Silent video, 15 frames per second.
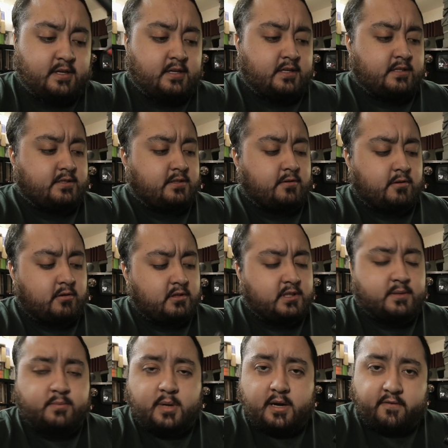So all the
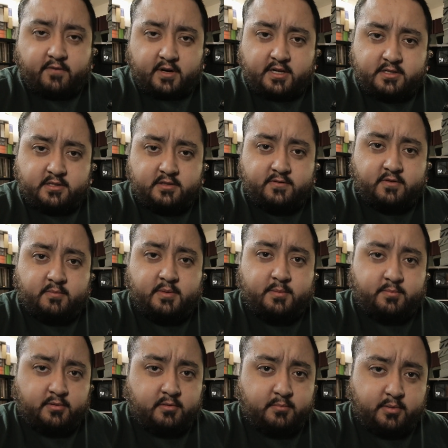vibrations from the
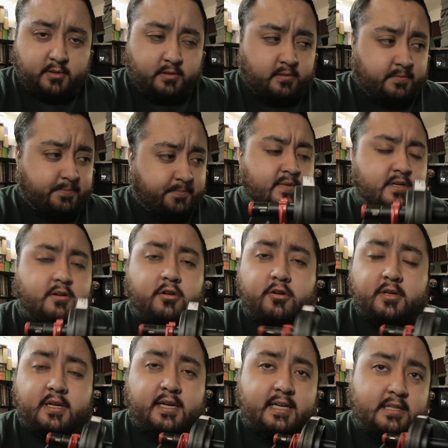boom pole, they're not
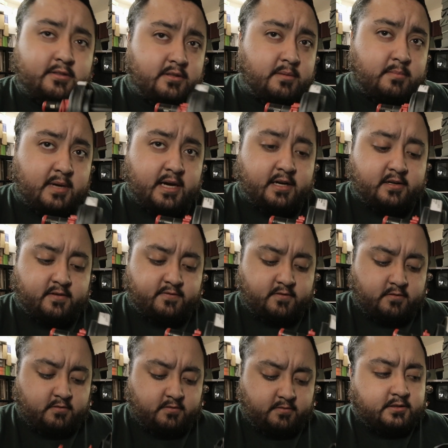gonna get to the
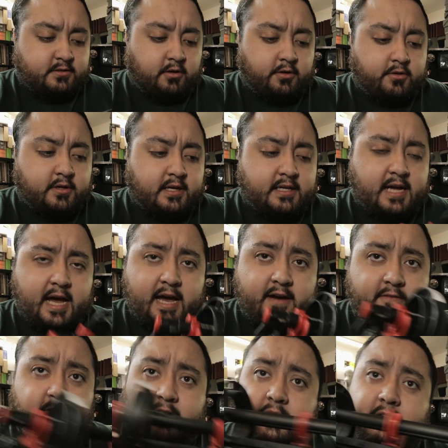microphone. So you
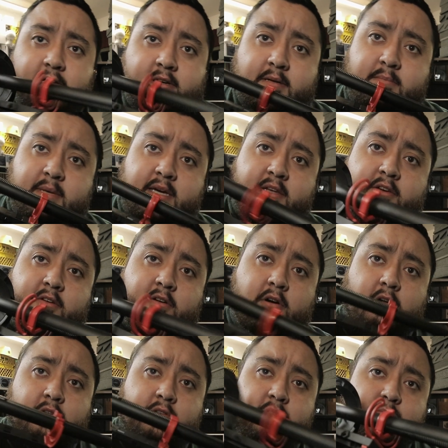can make
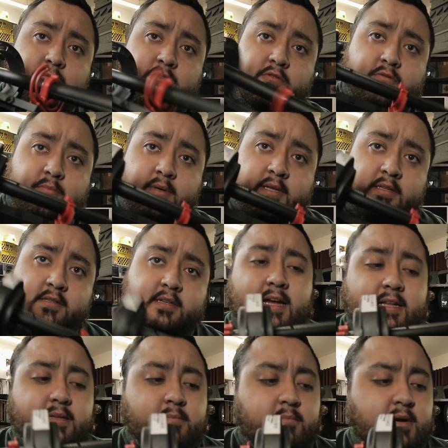all your movements
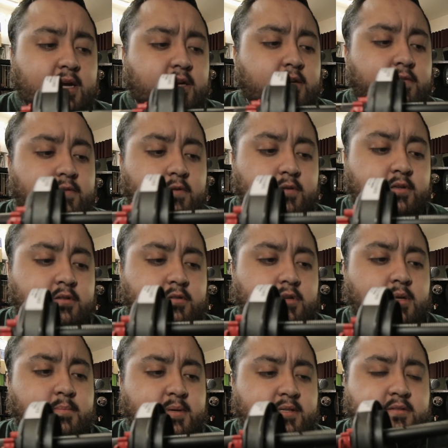and the microphone is gonna
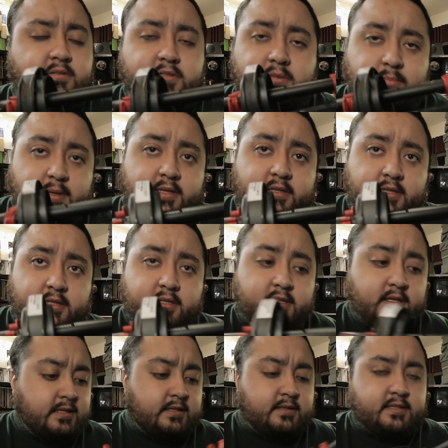be suspended
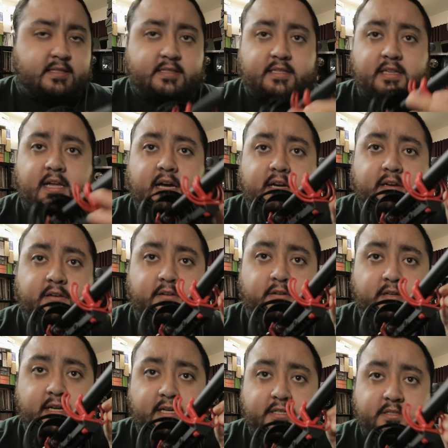in these lyre
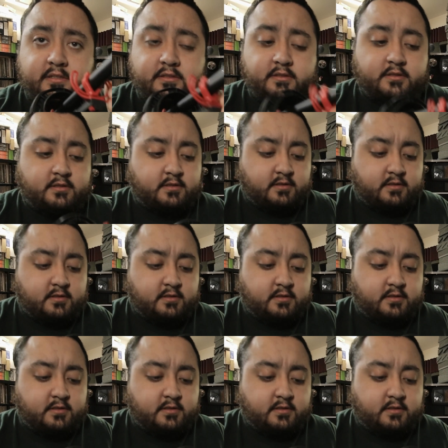connections.